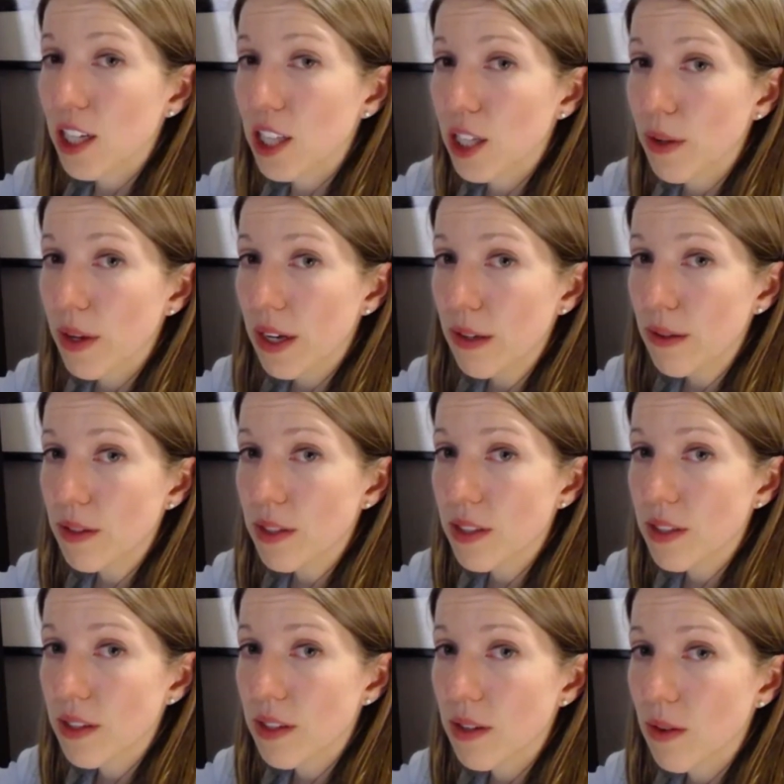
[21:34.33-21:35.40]

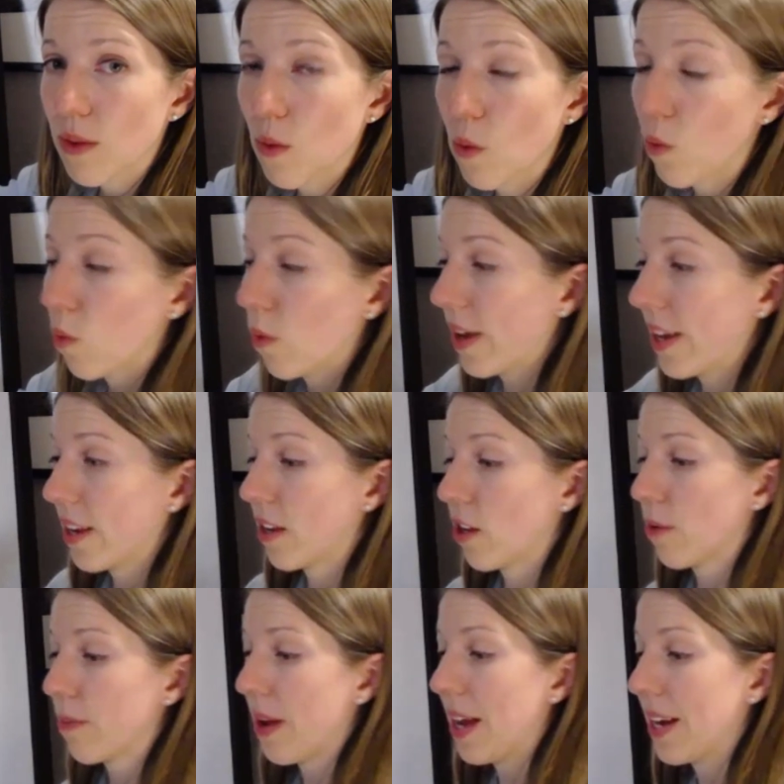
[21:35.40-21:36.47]
glucose, when
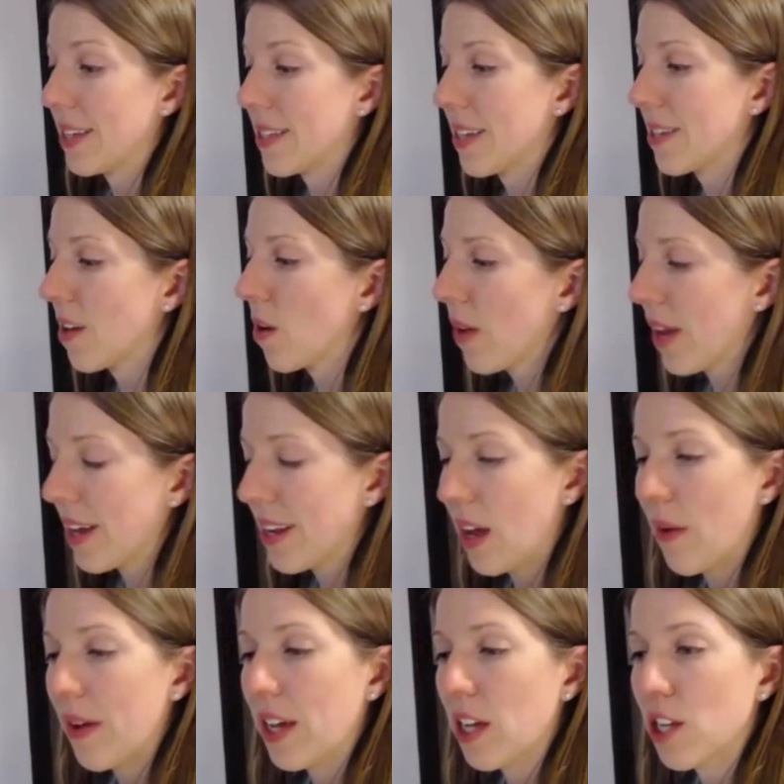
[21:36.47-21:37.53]
your body says, okay,
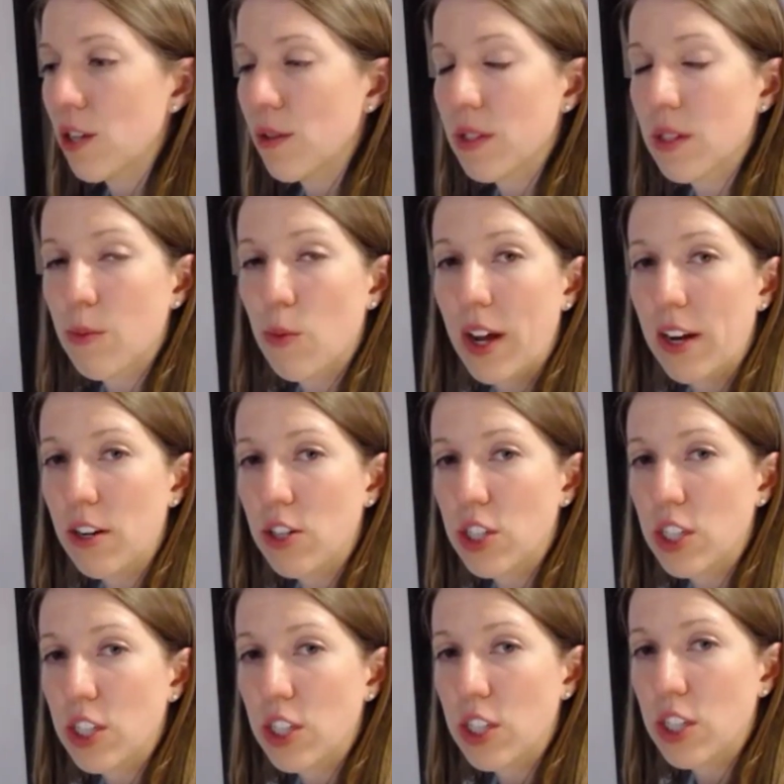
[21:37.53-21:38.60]
now I could use some more
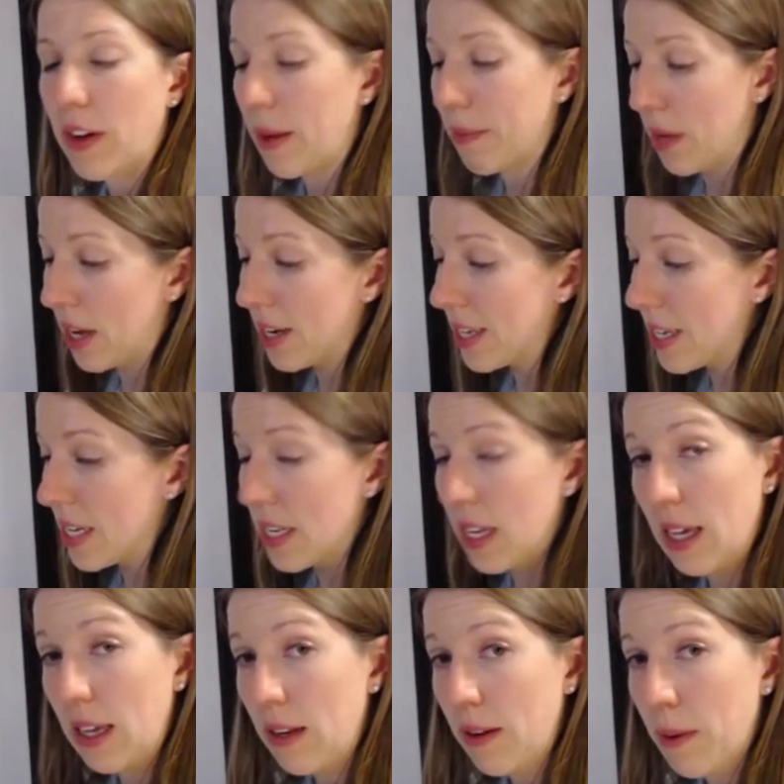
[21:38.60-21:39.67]
energy, right? I'm not
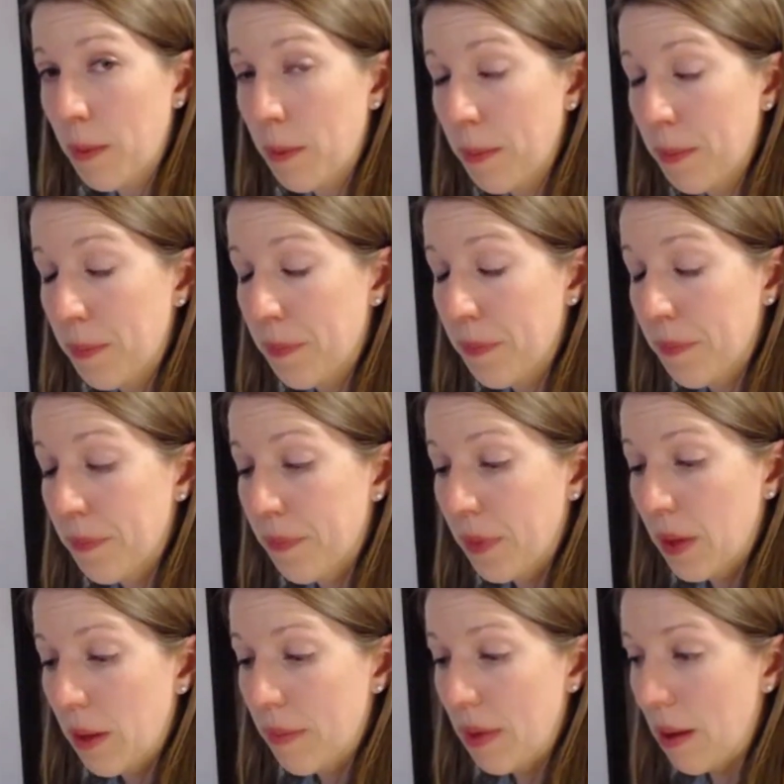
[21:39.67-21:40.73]
eating.
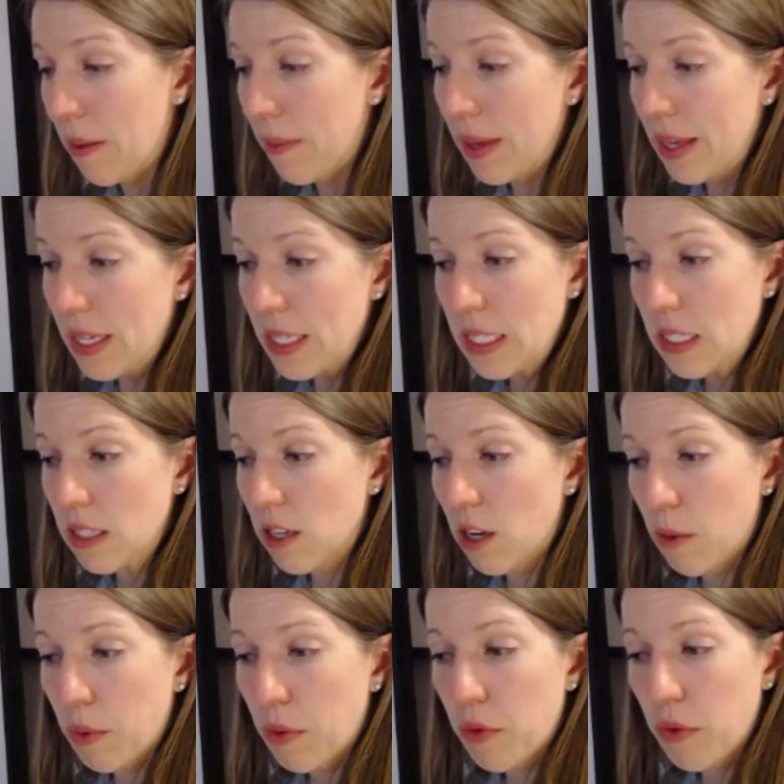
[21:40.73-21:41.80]
Maybe it's
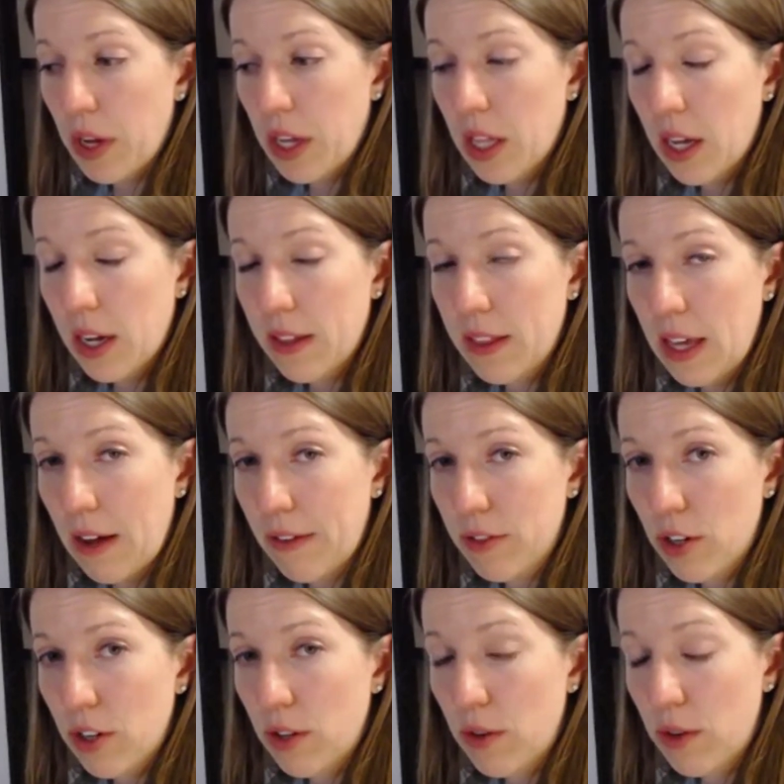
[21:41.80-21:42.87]
3 o'clock in the
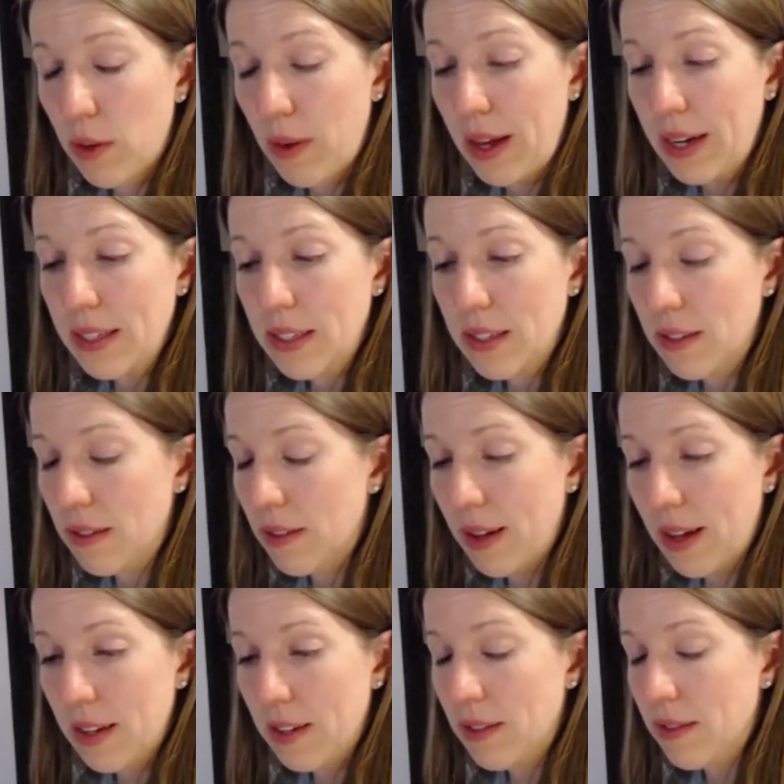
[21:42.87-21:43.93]
afternoon. You
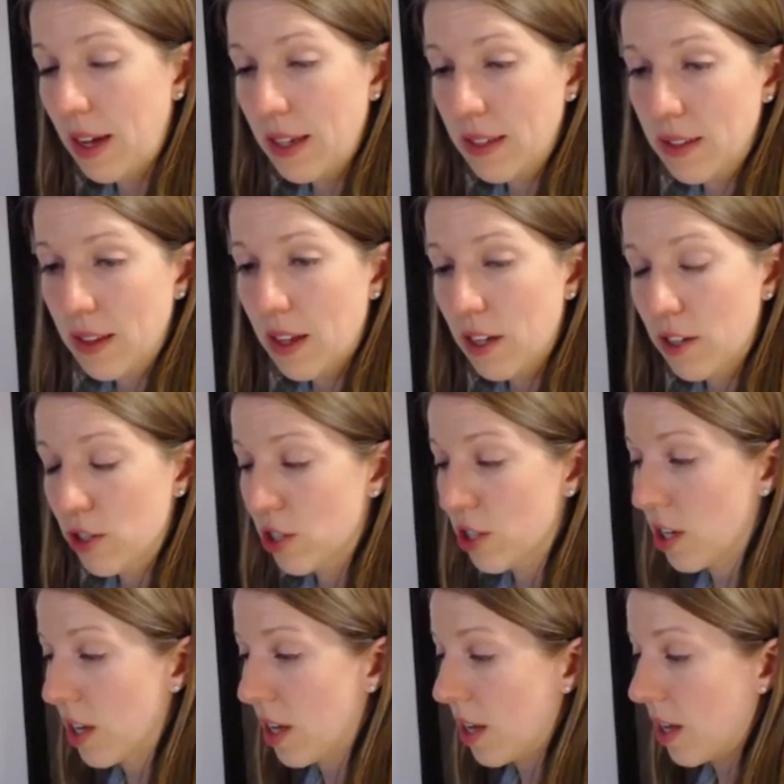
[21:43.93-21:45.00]
had a nice
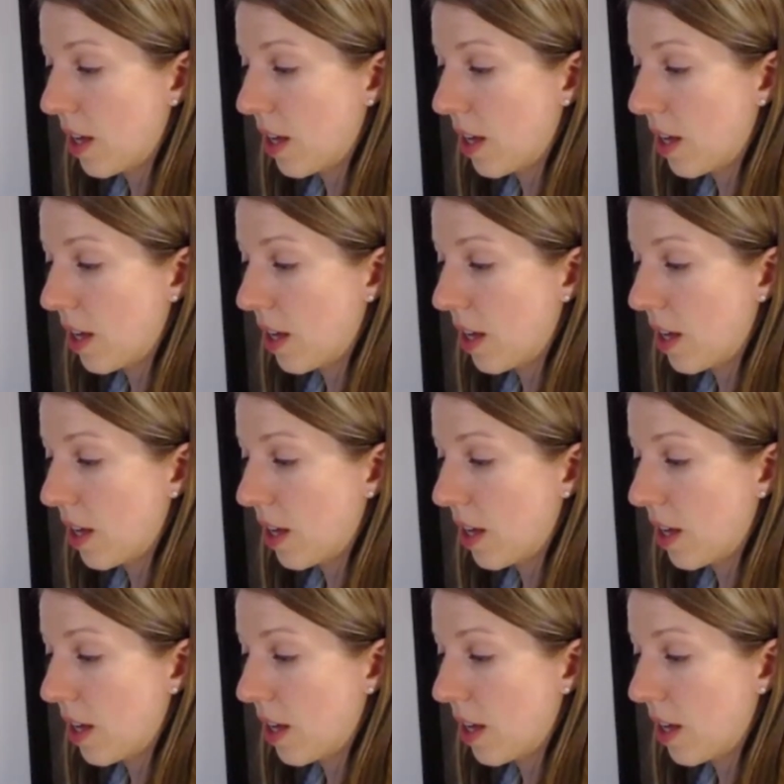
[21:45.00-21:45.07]
lunch.